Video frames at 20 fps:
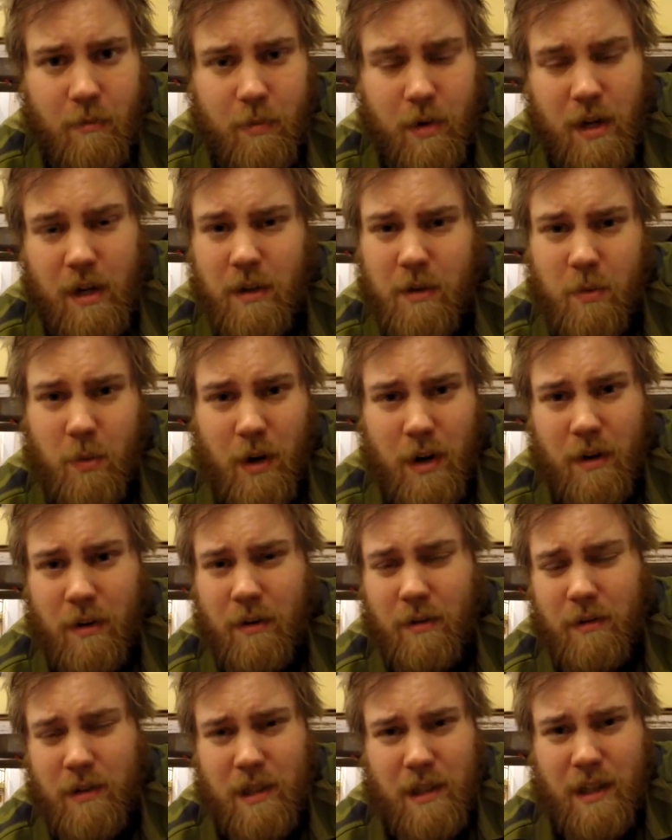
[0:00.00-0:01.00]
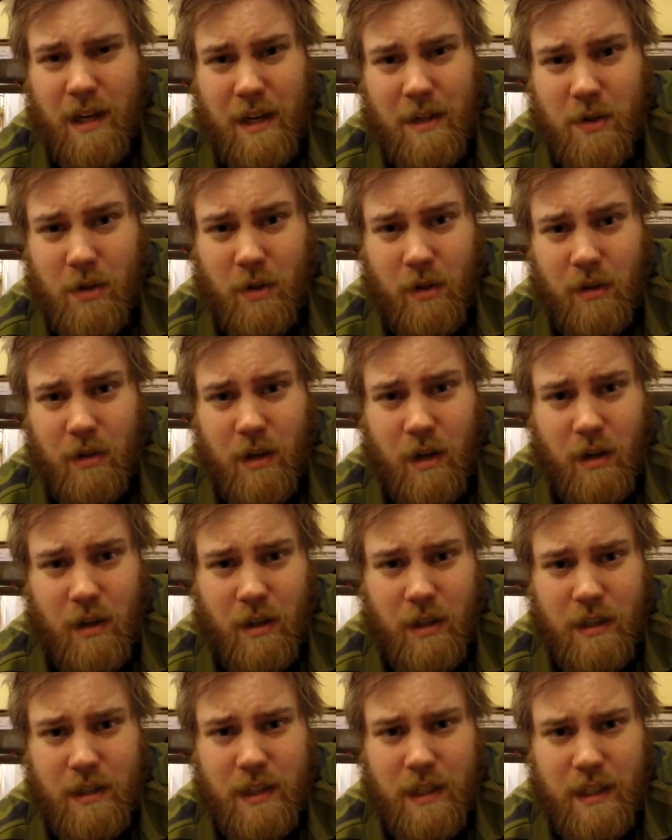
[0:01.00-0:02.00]
because we are the national
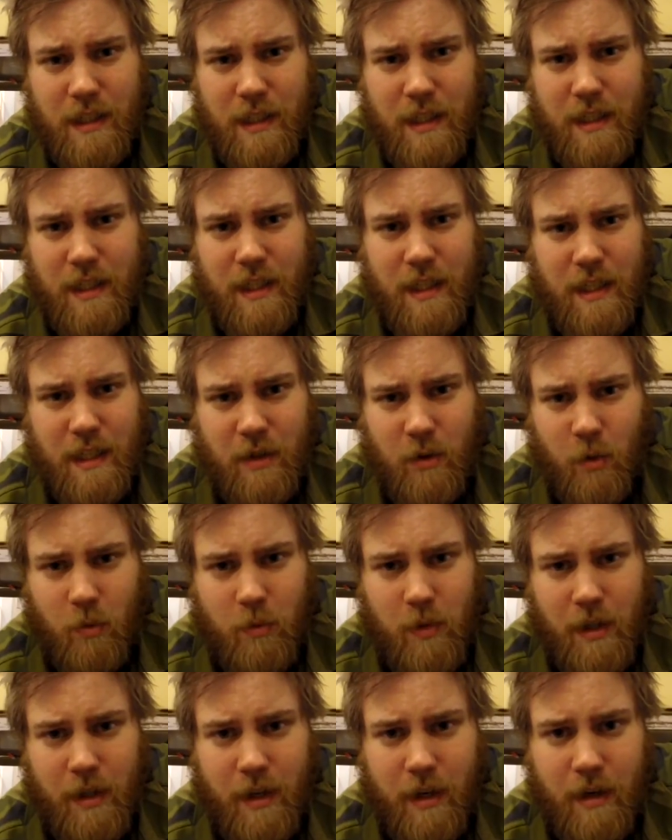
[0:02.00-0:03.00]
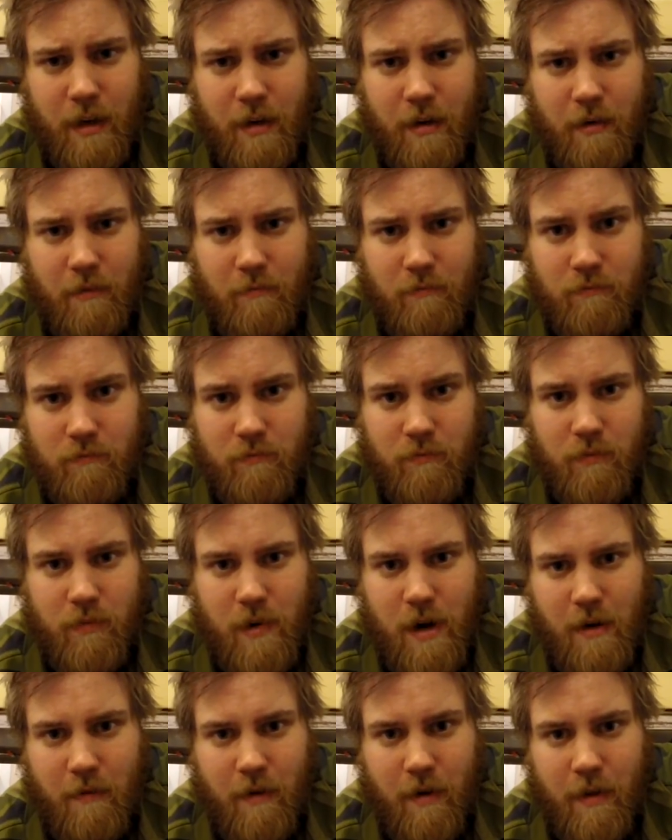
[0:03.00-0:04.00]
guard and normally
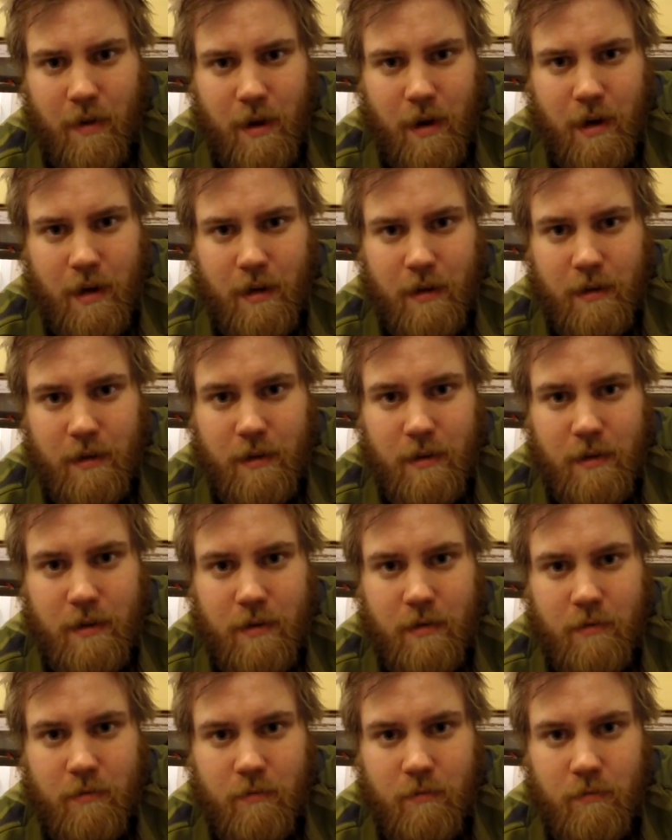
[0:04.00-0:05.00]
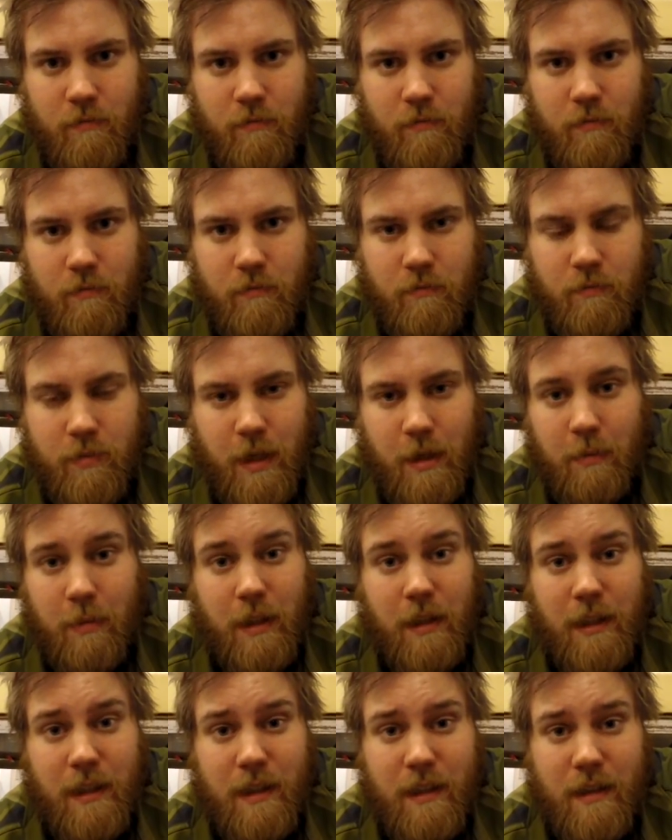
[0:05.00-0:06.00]
everything is
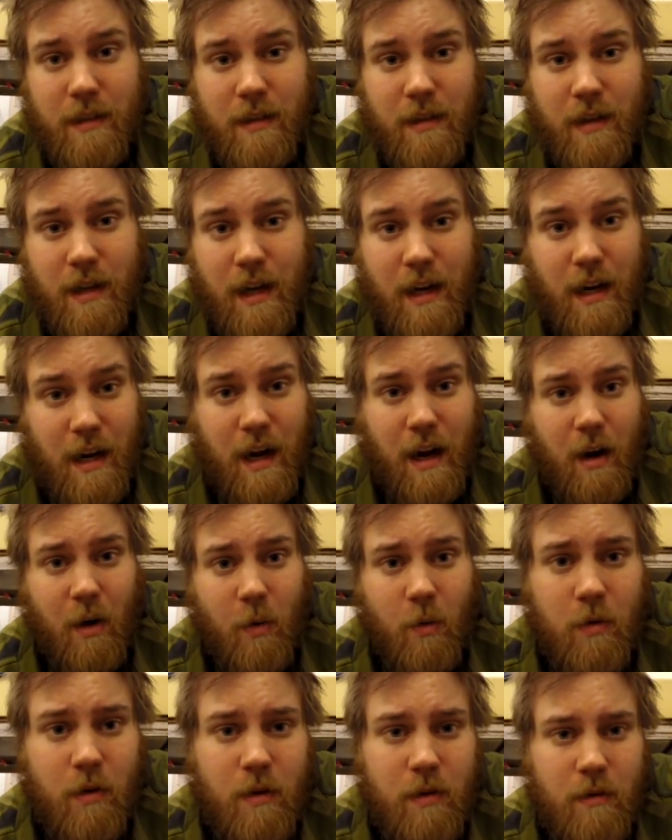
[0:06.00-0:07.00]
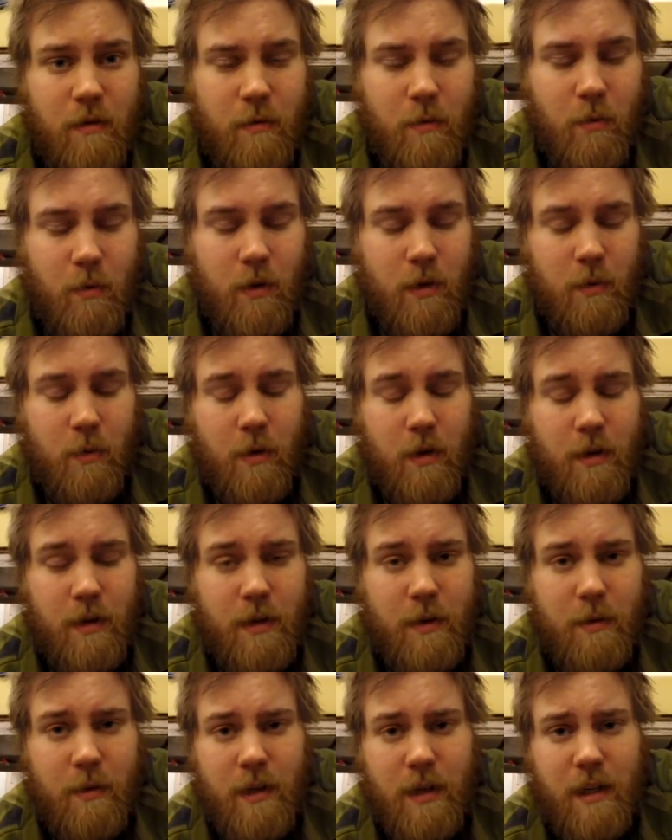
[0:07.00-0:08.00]
public anyhow what we are
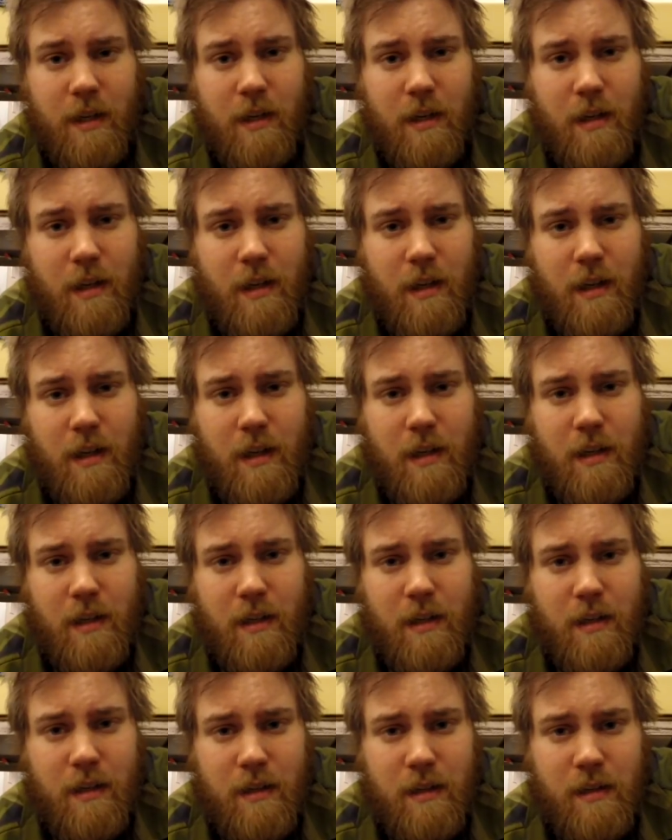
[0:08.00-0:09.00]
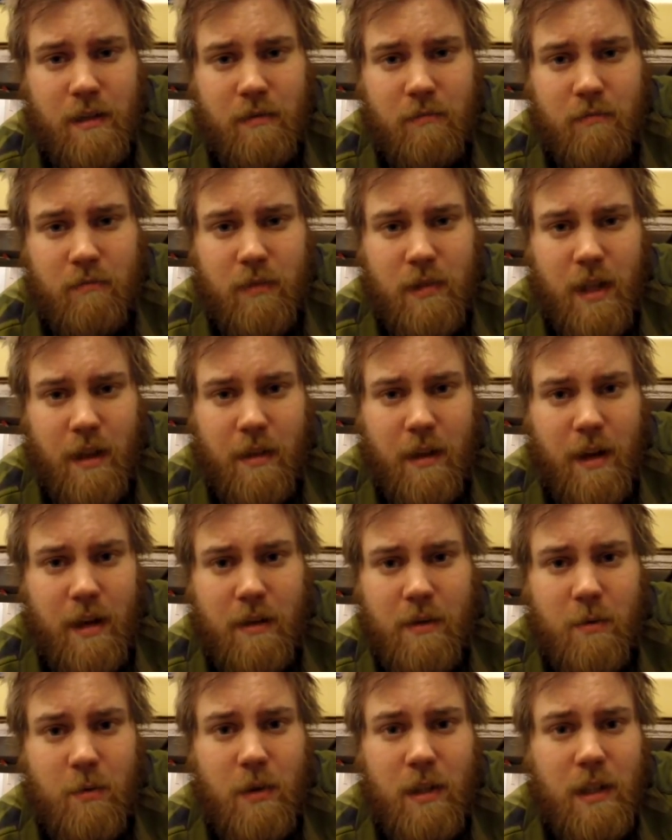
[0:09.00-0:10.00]
doing and nothing
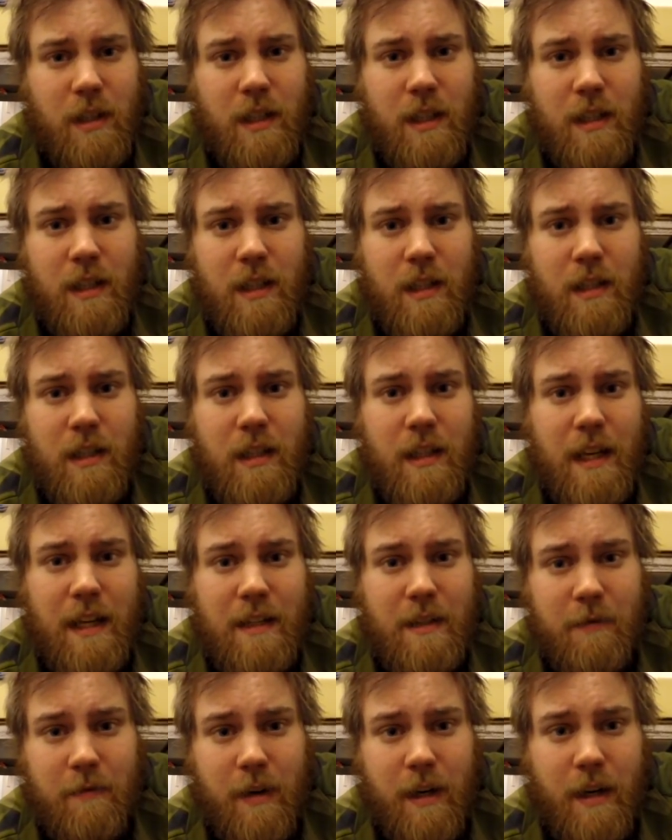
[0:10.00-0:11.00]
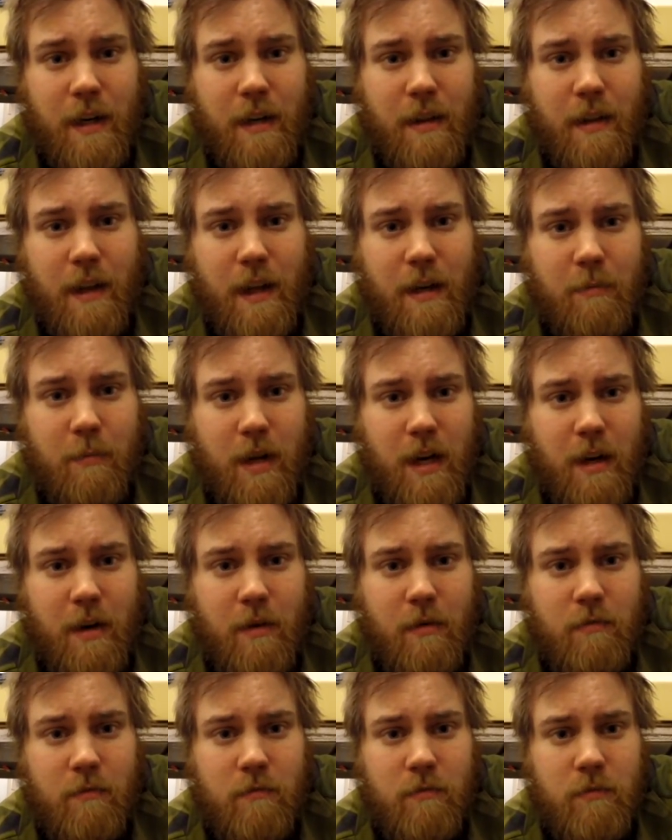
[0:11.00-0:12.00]
is really classified in that matter